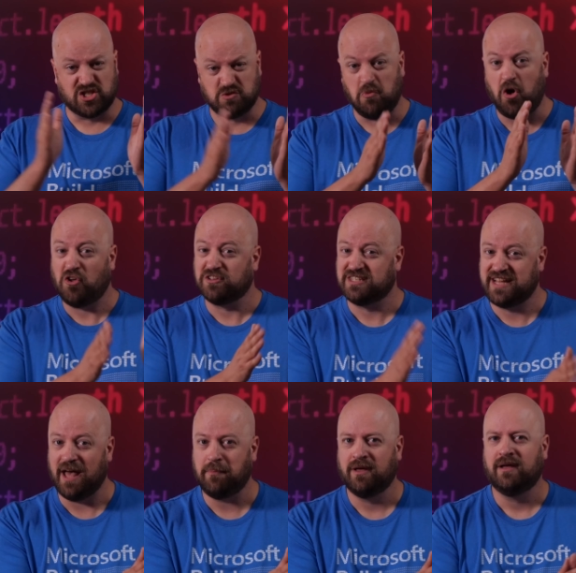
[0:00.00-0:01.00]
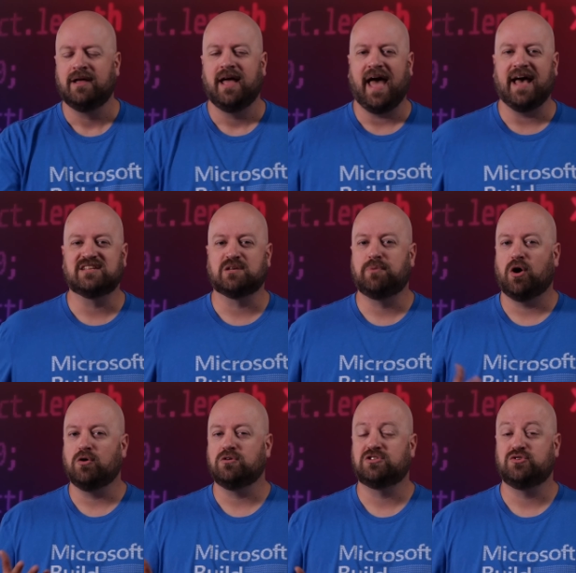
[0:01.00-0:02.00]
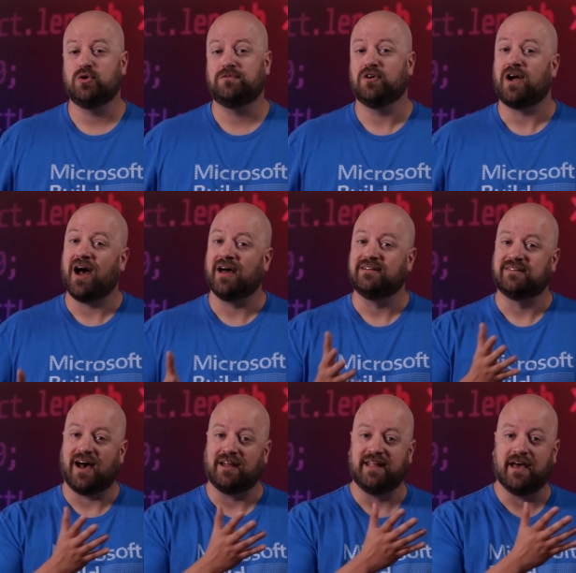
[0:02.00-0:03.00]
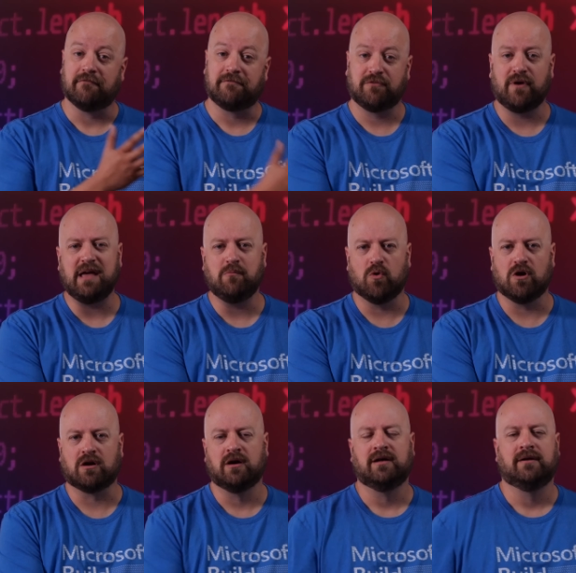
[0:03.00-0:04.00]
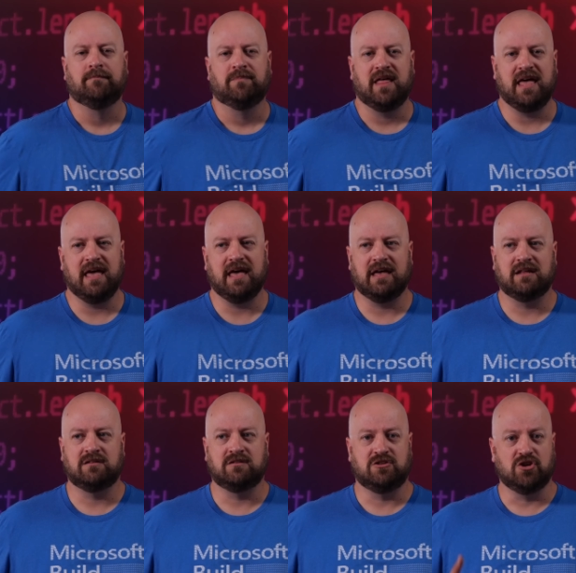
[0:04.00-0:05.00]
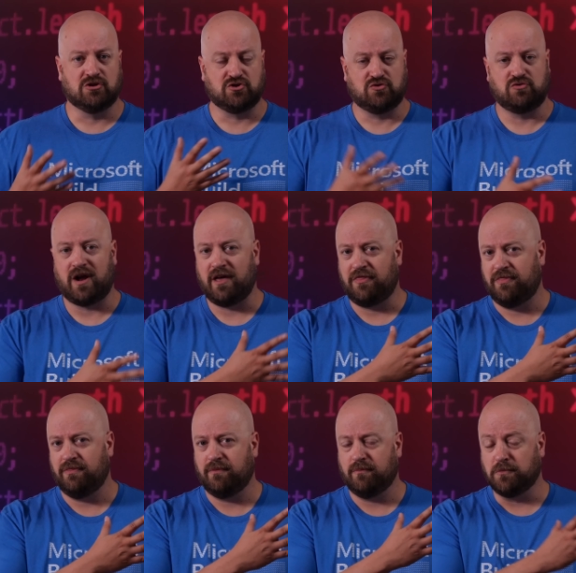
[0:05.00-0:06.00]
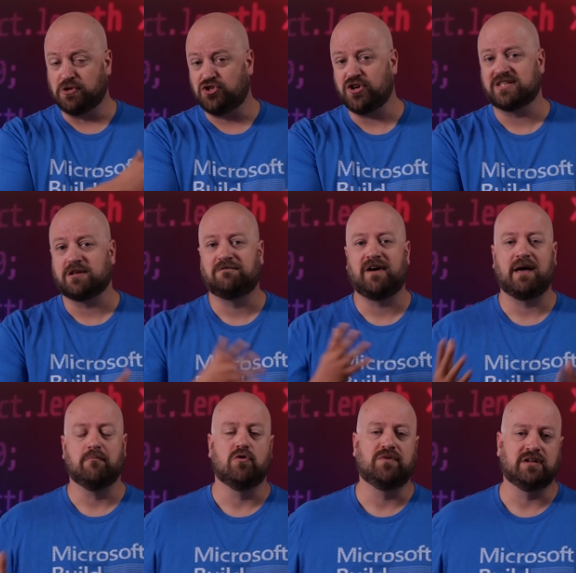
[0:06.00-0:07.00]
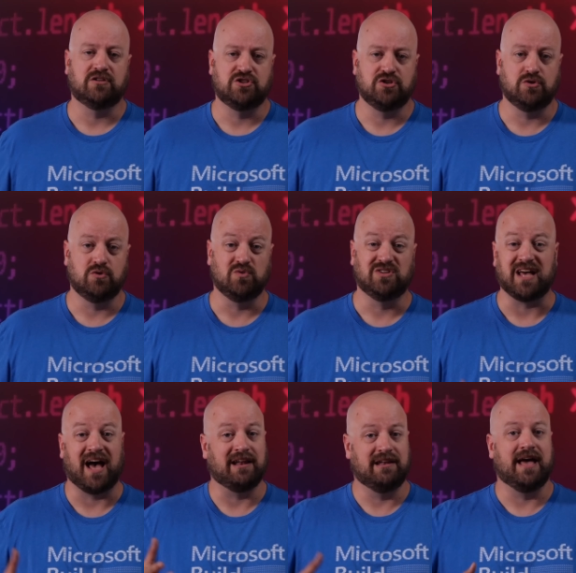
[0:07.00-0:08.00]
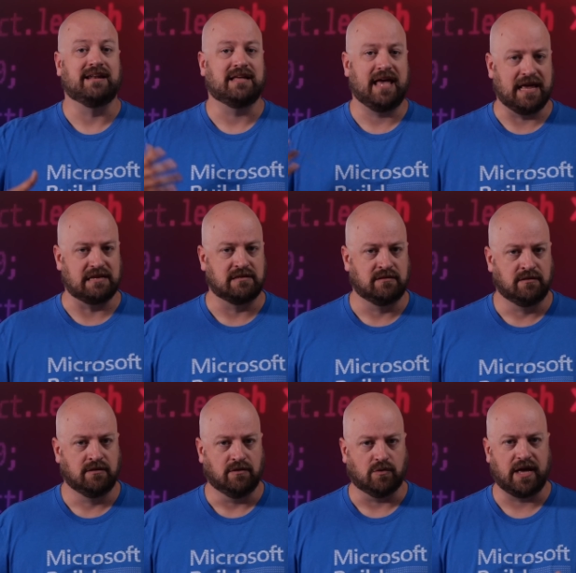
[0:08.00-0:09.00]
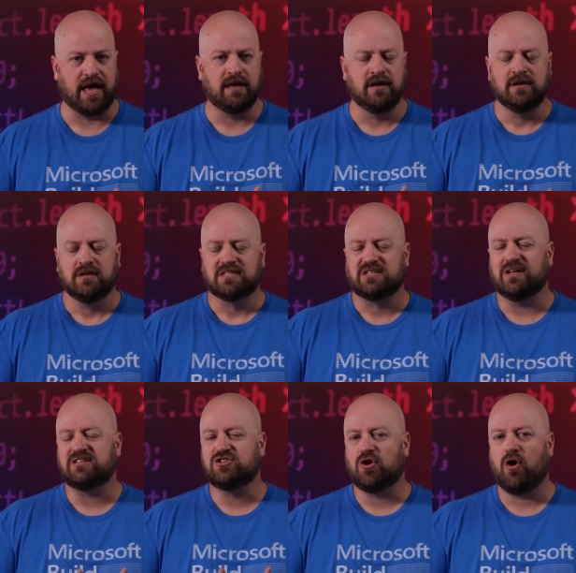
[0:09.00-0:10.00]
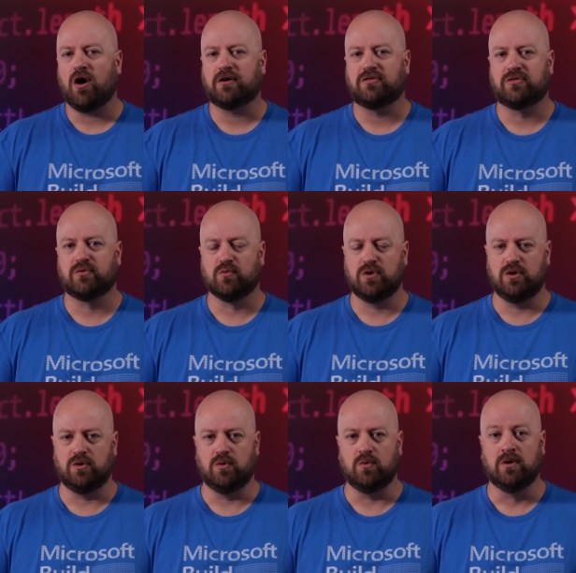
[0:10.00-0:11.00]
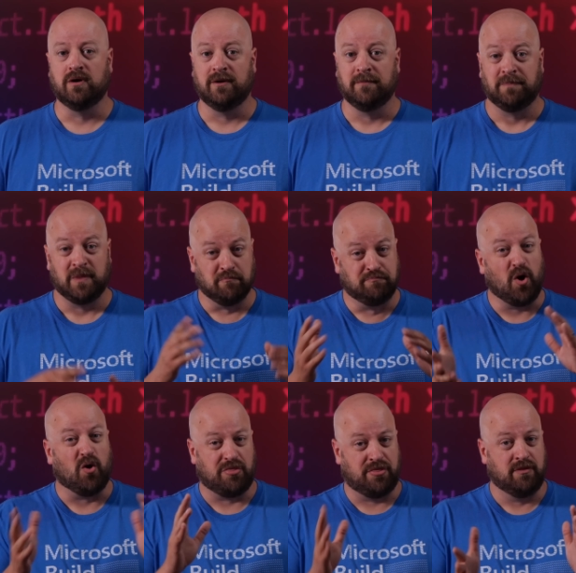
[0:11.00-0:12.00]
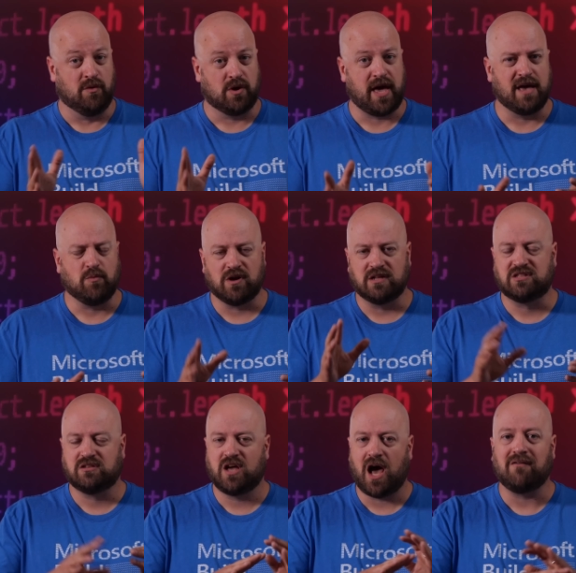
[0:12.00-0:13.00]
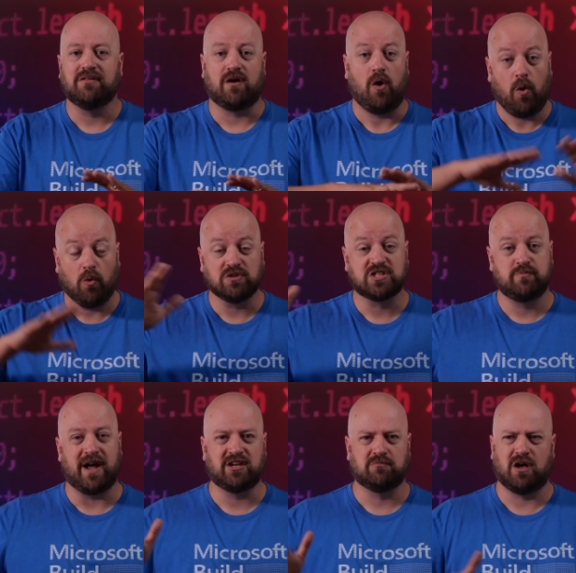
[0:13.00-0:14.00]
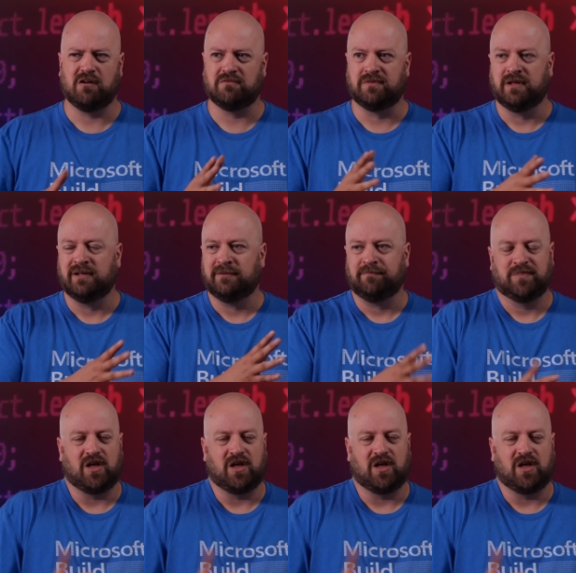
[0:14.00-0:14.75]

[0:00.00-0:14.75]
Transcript: small step, as opposed to if you're on .NET Framework and you're trying to justify moving to .NET 8, okay? So let's talk through both, okay? We're gonna cover the whole spectrum of